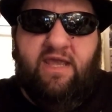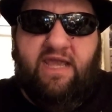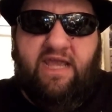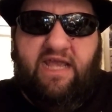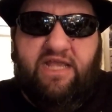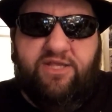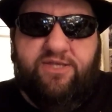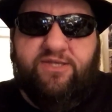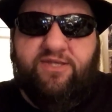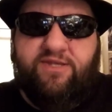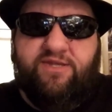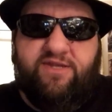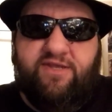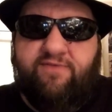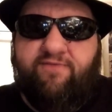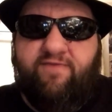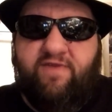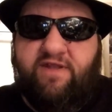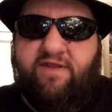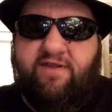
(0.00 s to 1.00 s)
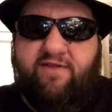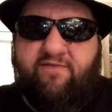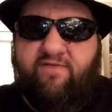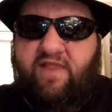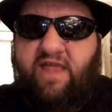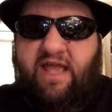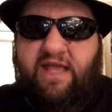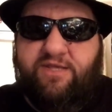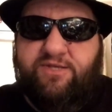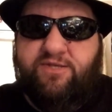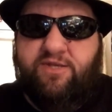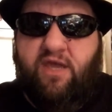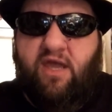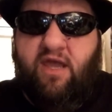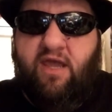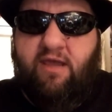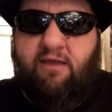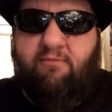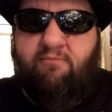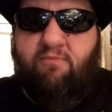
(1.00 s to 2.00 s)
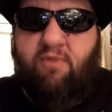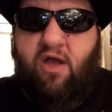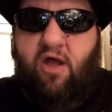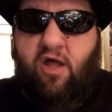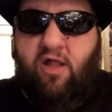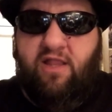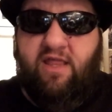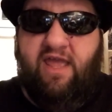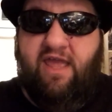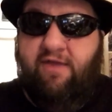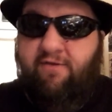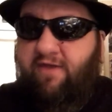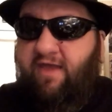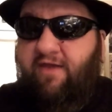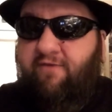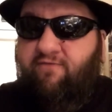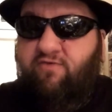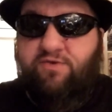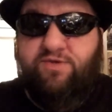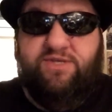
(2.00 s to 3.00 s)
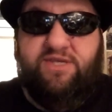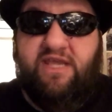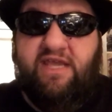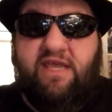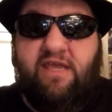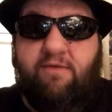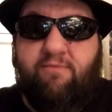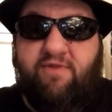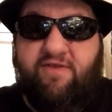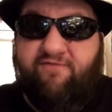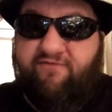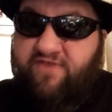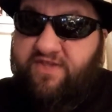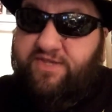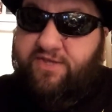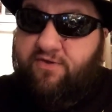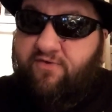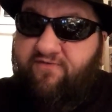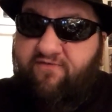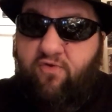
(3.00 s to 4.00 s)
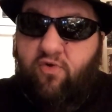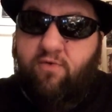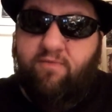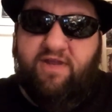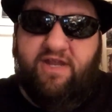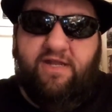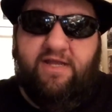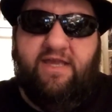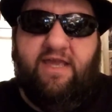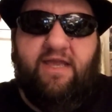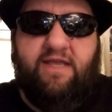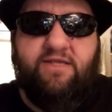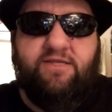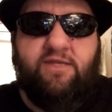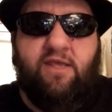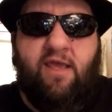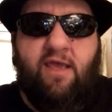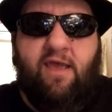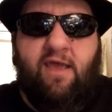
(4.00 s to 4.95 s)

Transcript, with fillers: is the definitive last time I'll have ever see him in physical form. In any case,